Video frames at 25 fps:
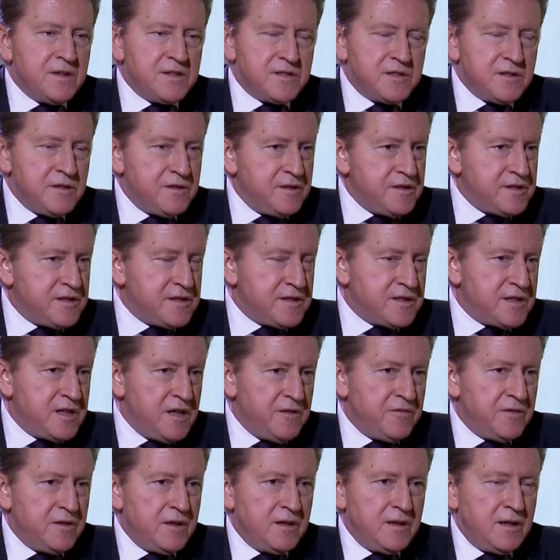So, this is
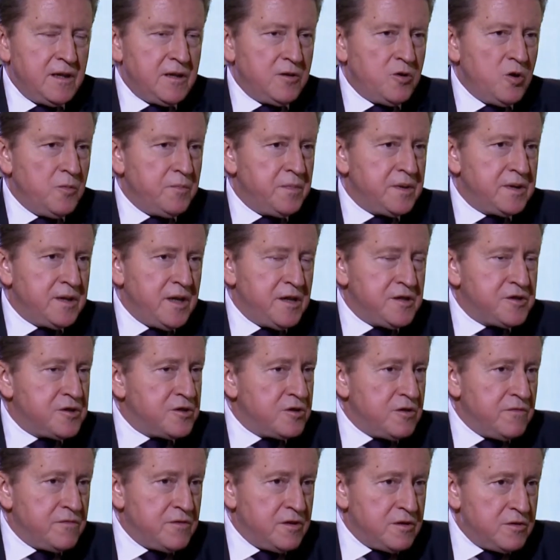definitely a
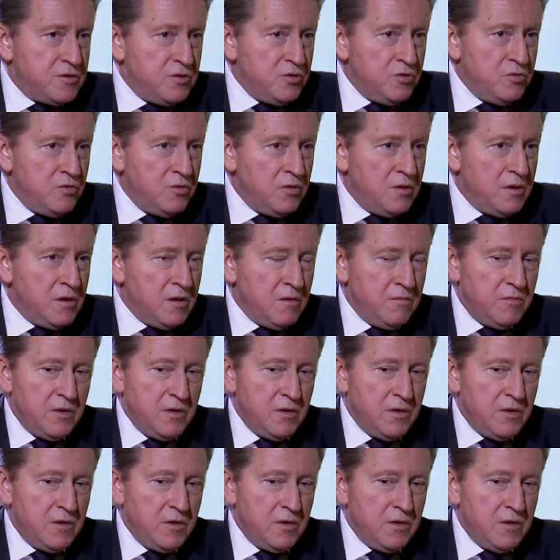combination of the two.